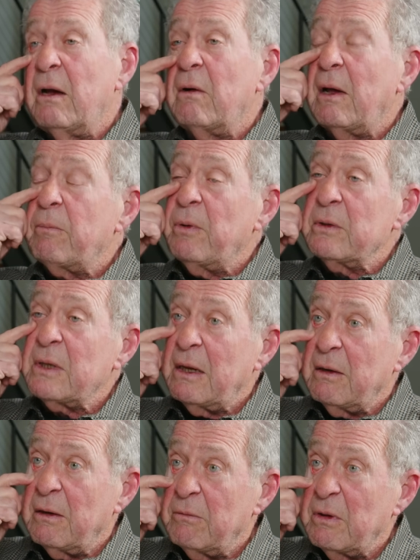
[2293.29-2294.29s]
Well, I pulled
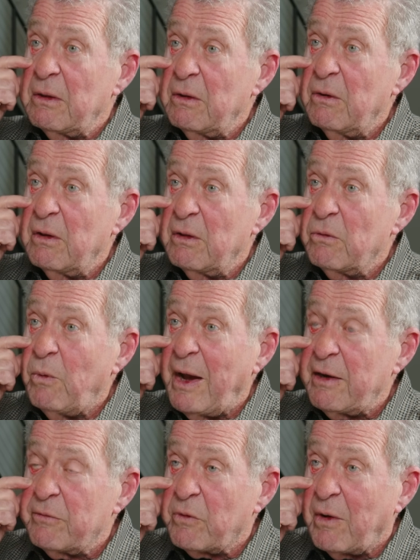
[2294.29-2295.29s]
down, and the
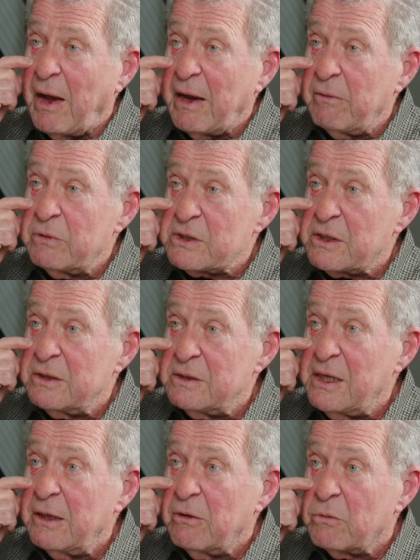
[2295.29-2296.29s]
white of her eye was
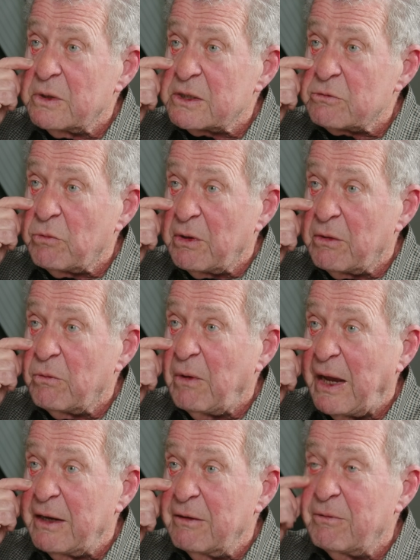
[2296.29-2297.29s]
contiguous with the
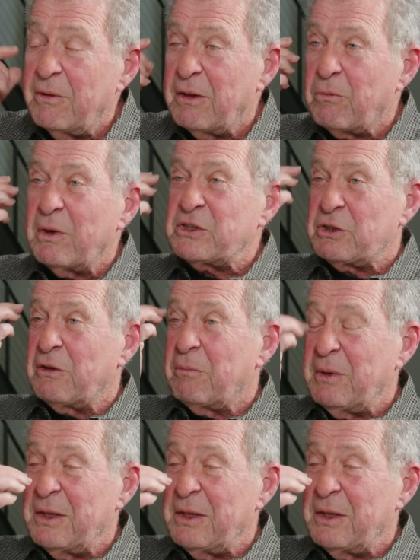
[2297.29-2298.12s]
white, with what should have